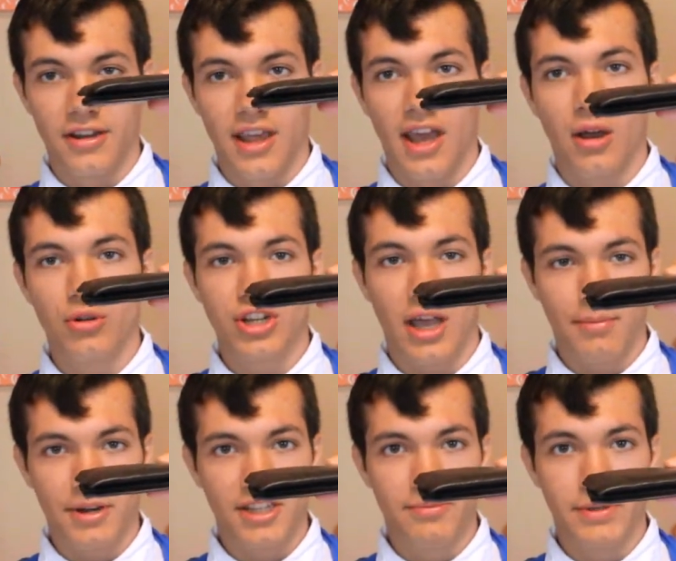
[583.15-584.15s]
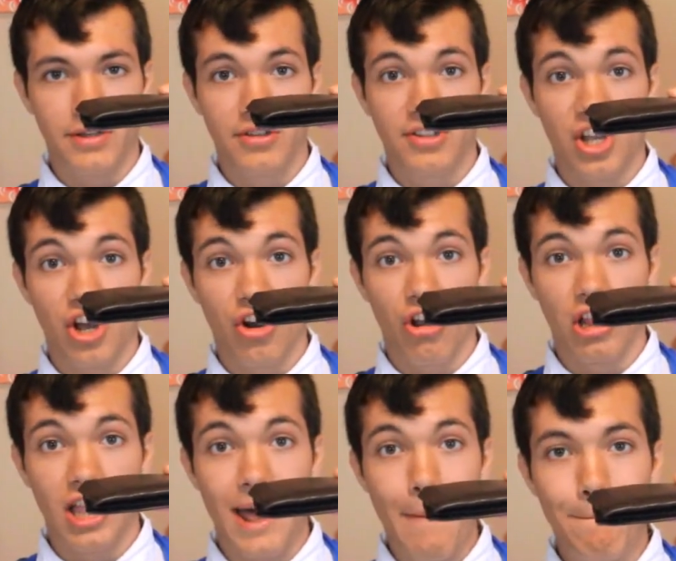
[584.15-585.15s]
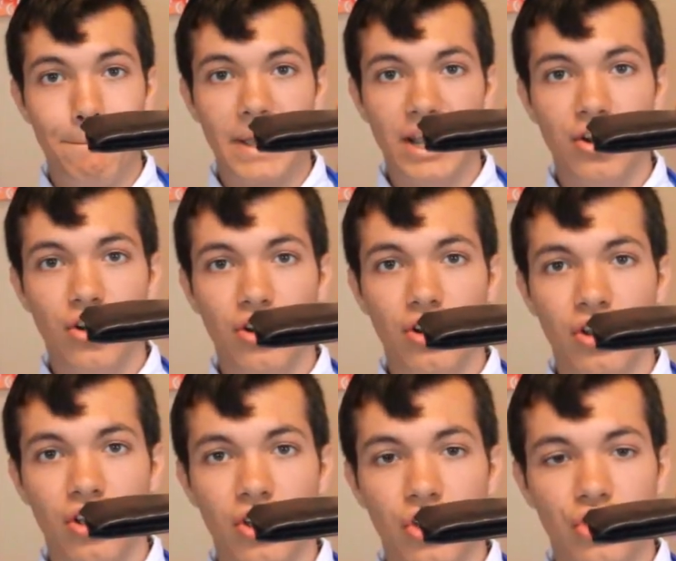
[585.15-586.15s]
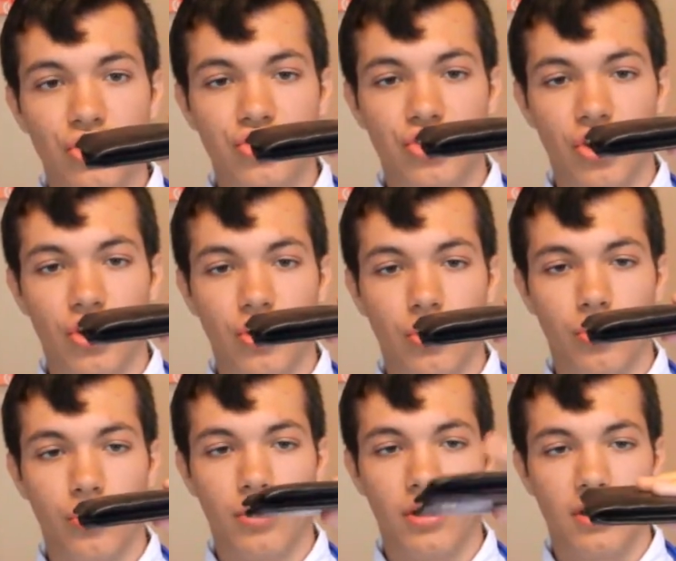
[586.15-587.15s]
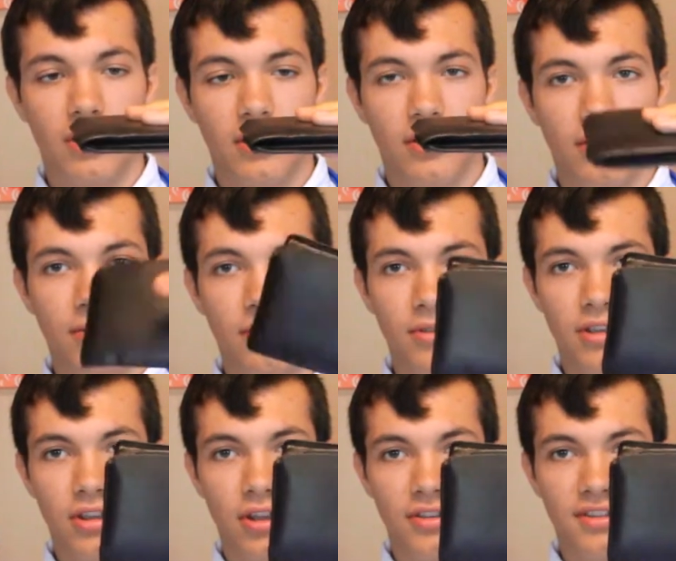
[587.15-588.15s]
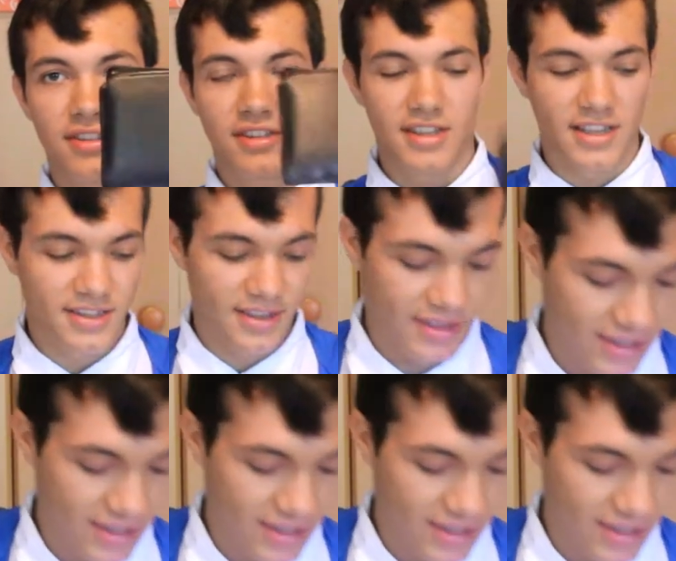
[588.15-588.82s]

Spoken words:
Now, Japanese bills are a lot bigger, so, this is the size of